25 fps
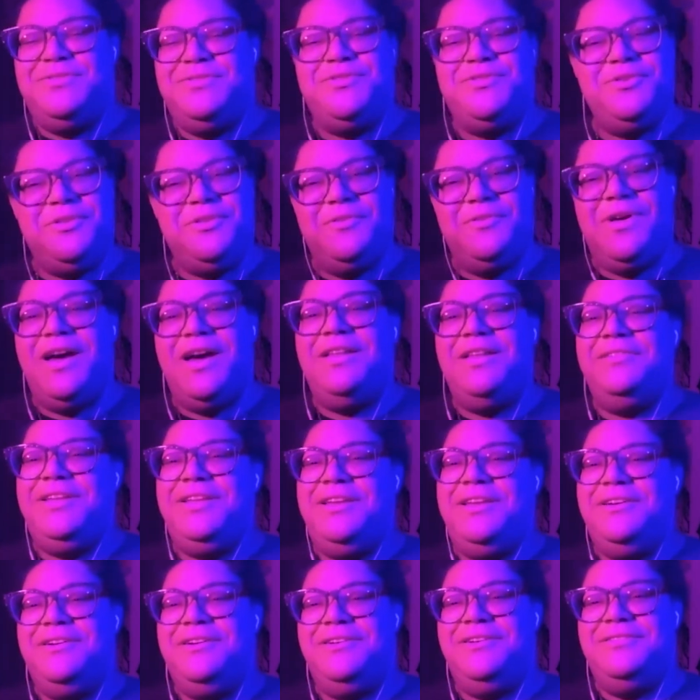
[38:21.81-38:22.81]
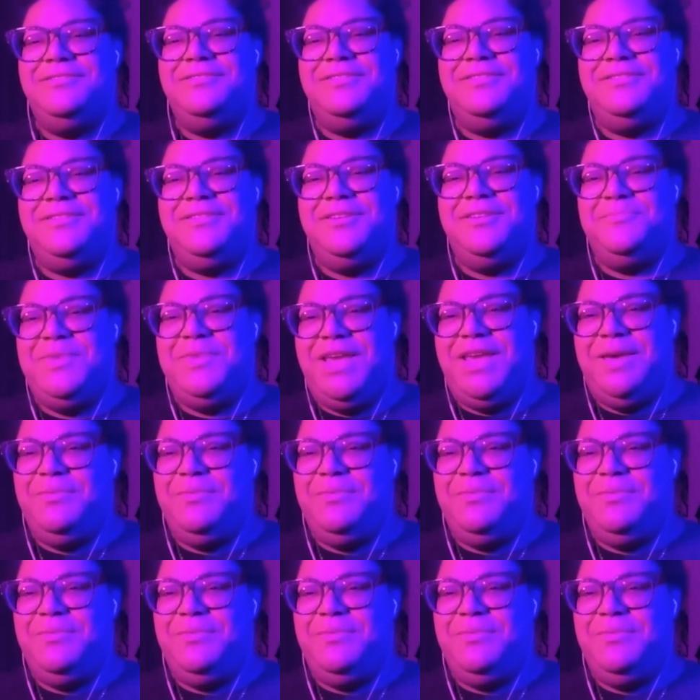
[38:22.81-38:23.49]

Took a lot of years to be able